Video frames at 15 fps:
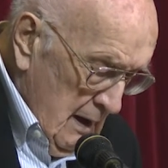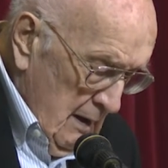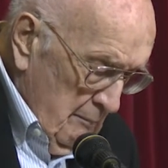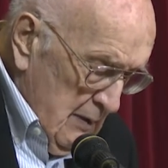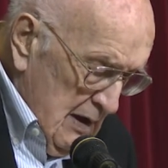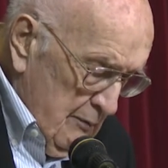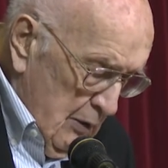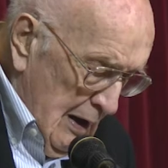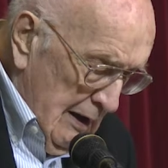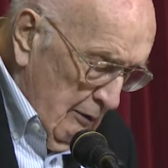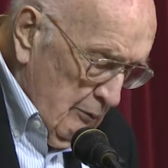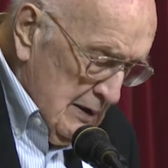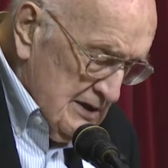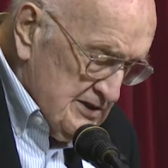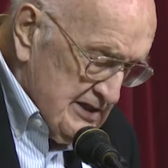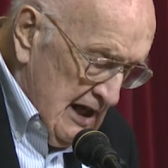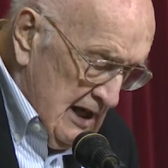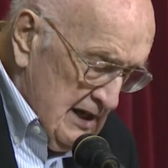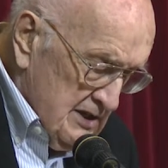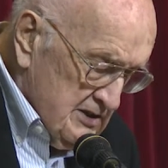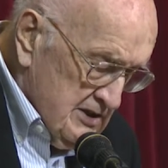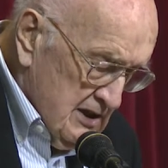Meanwhile, we
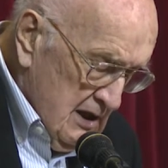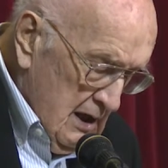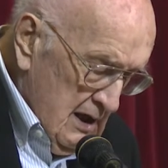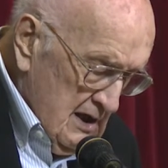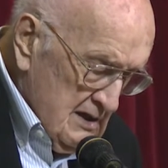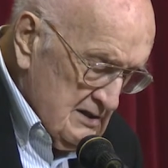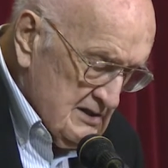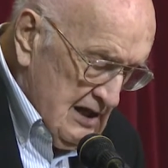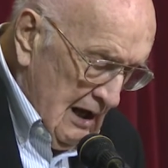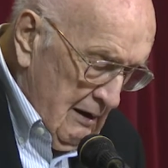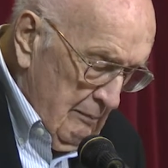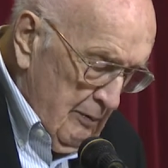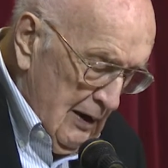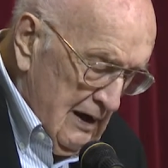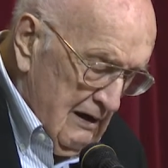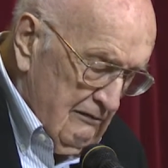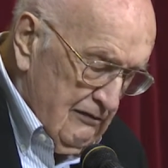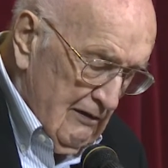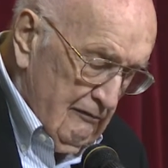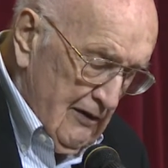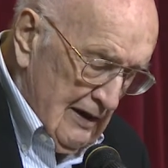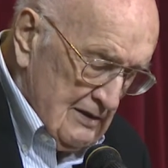staged celebrative
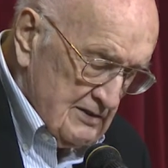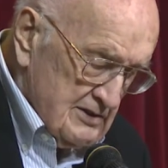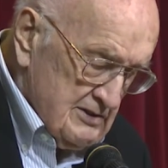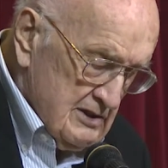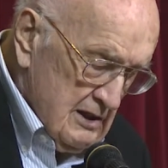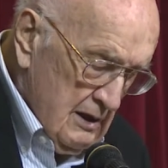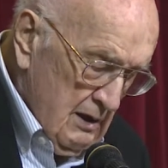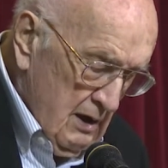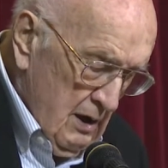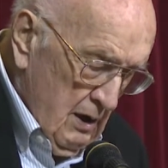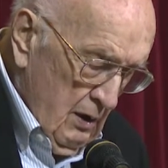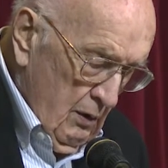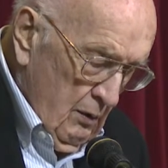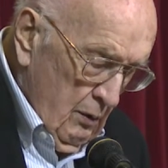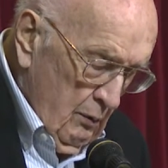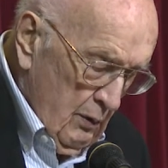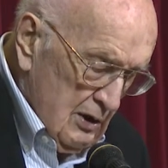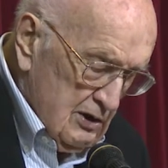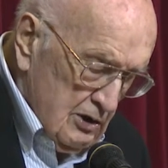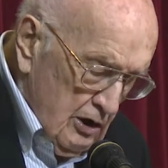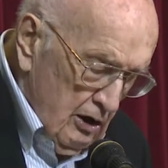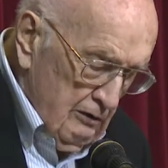events
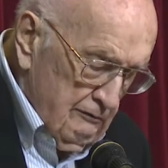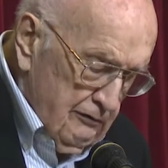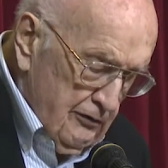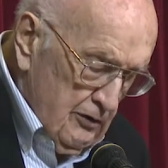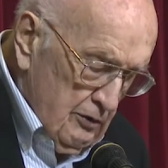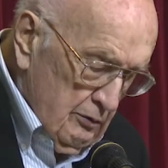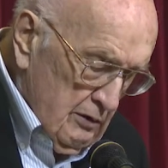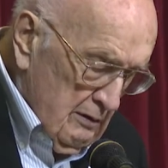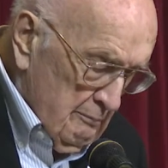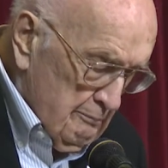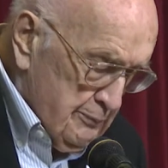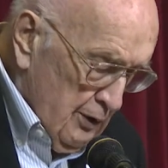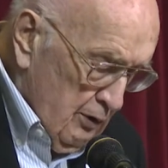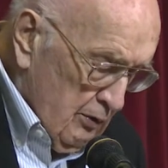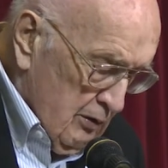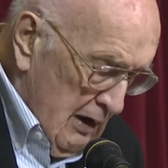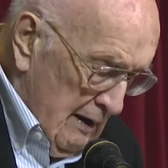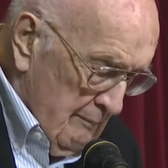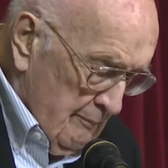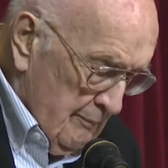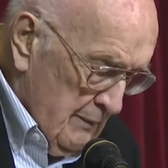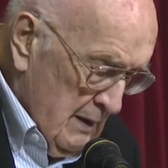with good food and
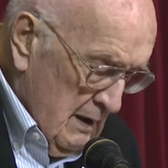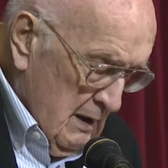program,